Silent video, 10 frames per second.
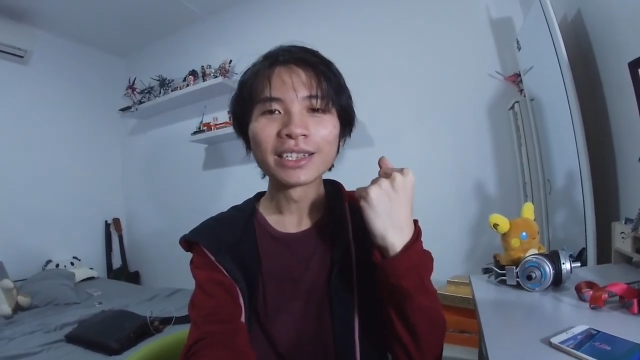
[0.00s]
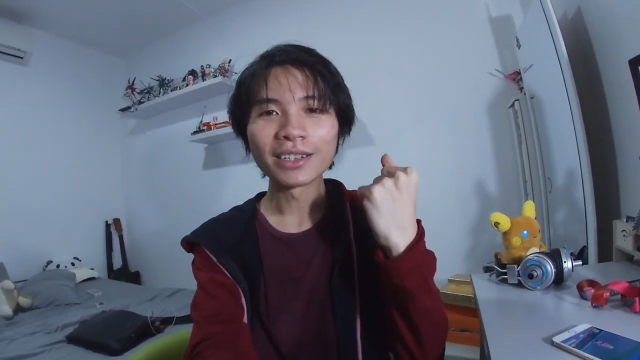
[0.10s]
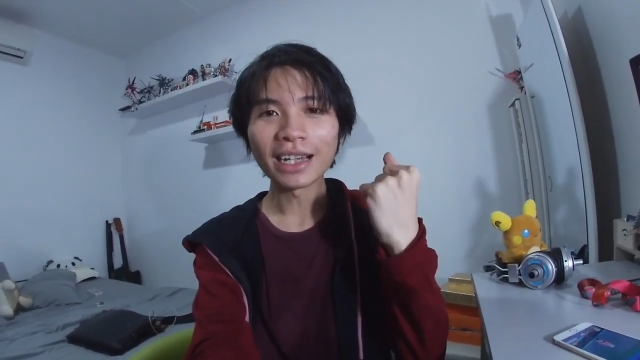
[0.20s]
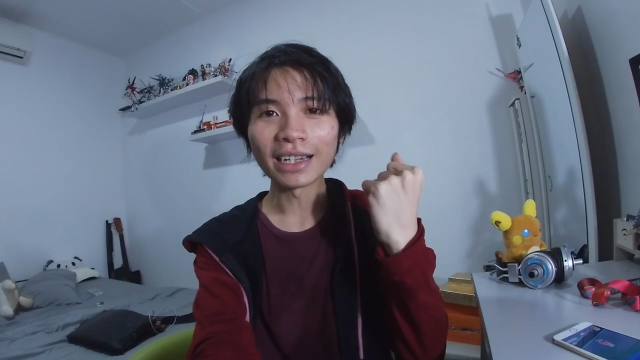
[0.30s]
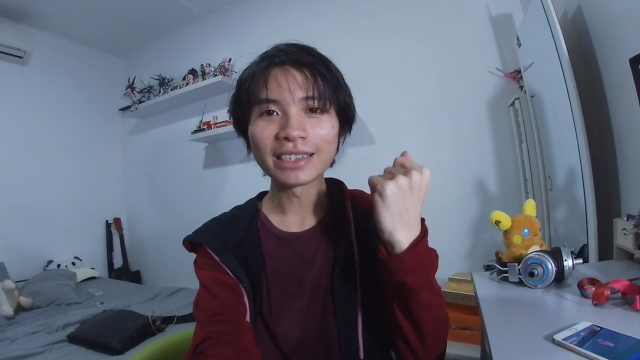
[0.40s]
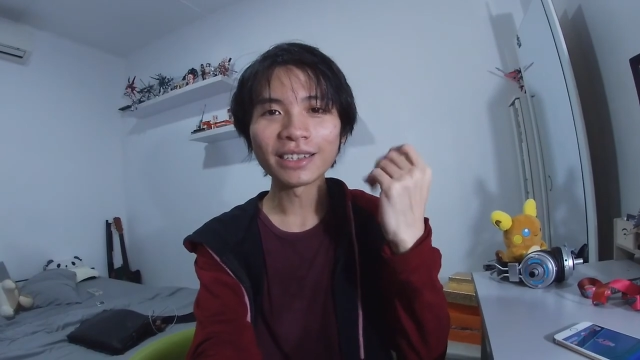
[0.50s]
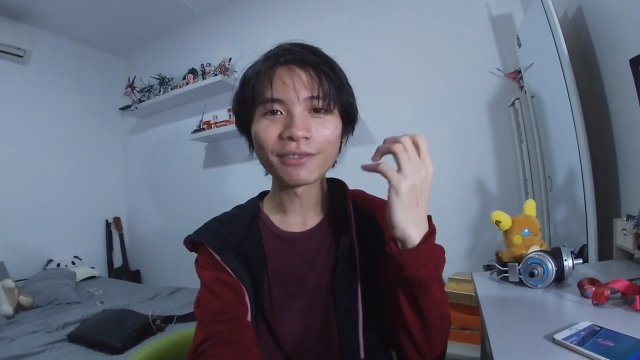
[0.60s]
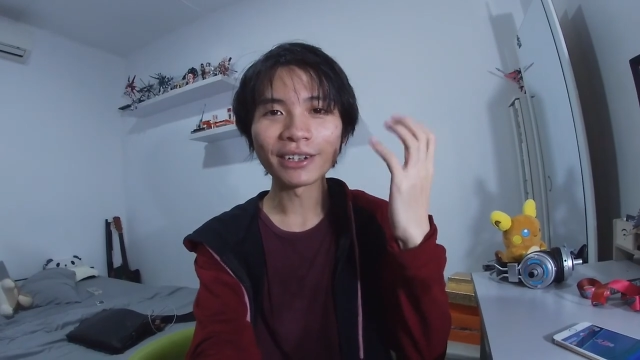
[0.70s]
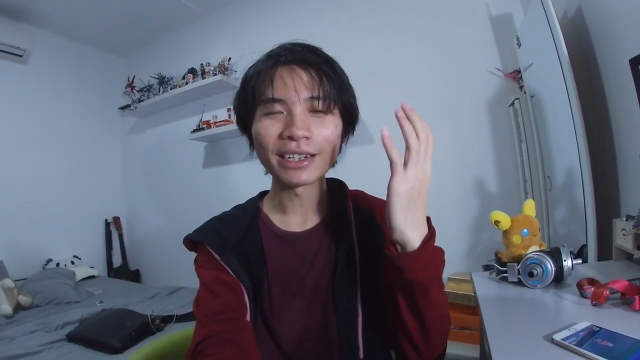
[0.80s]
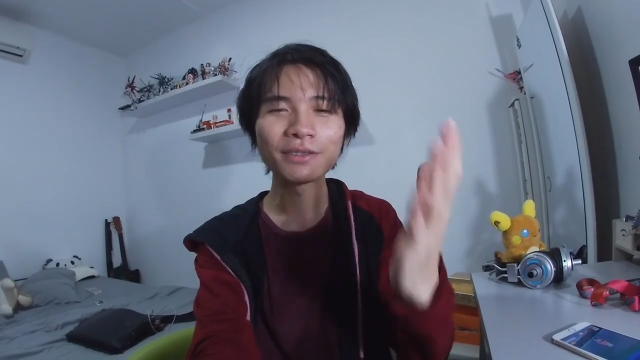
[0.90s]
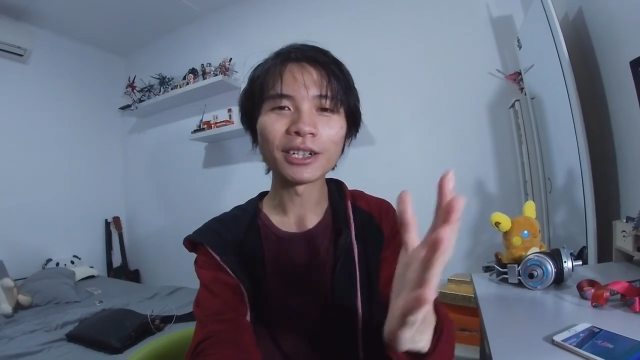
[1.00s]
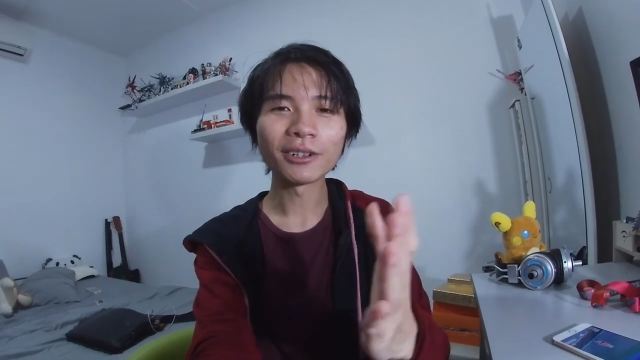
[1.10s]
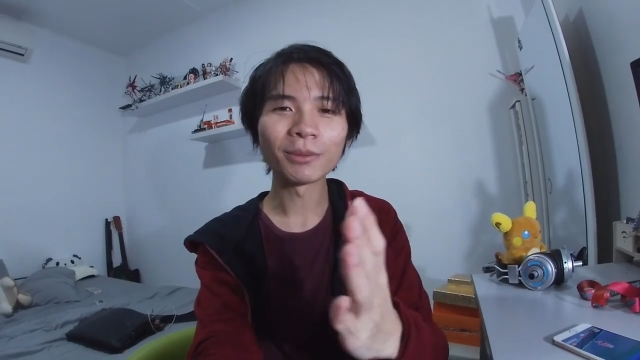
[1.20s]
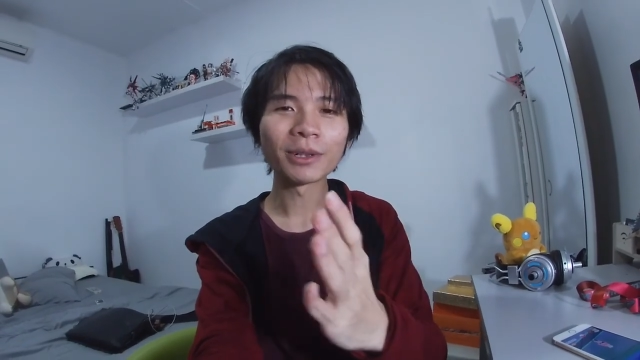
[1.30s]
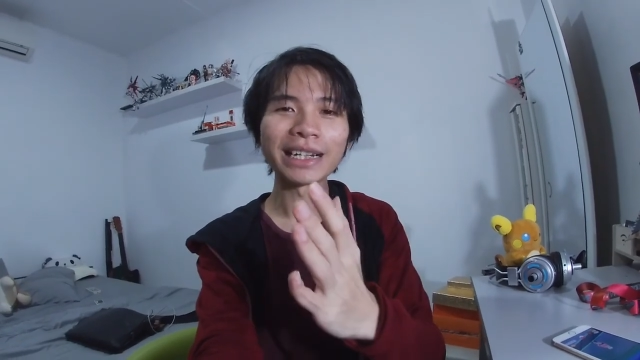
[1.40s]
So yeah, that's it for today's
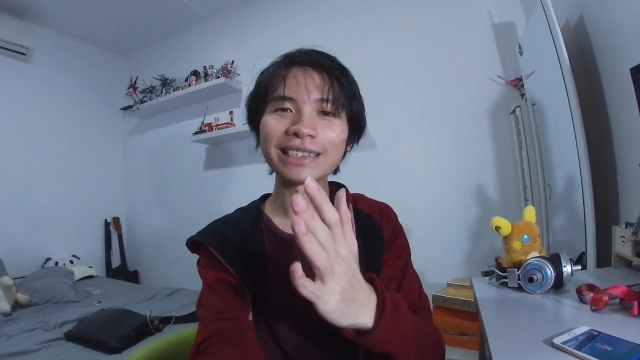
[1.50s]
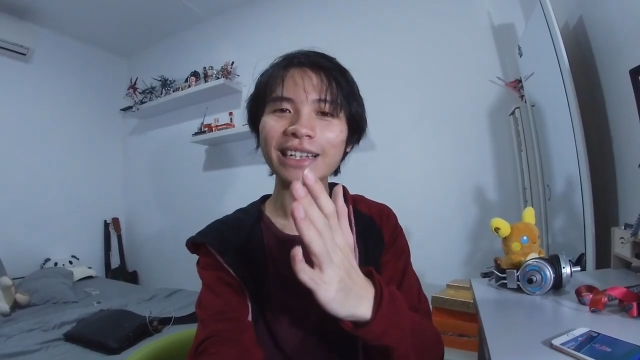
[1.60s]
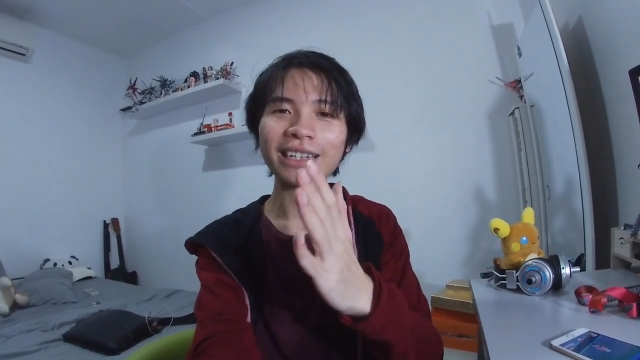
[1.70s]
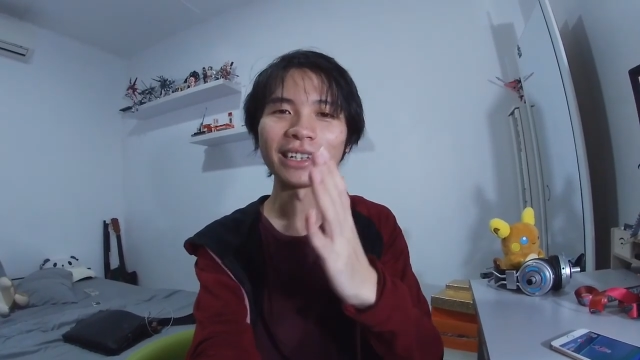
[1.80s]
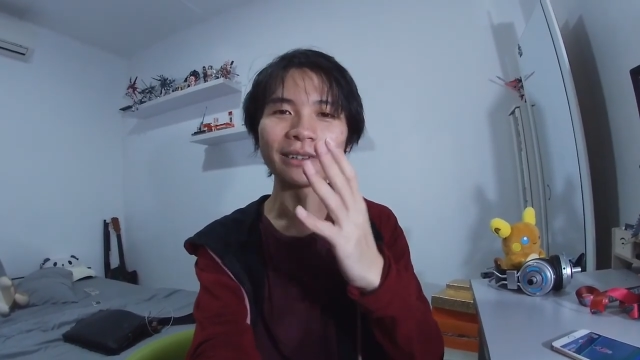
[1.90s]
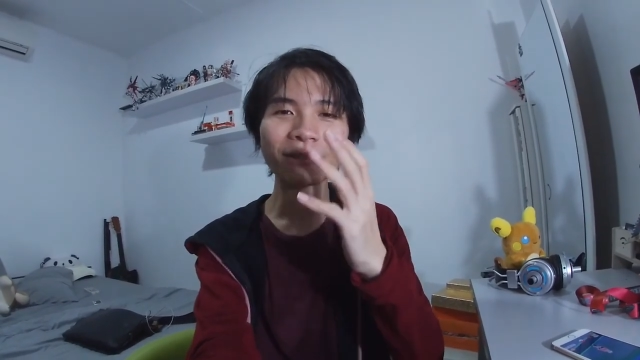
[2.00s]
video. Hope you guys like it.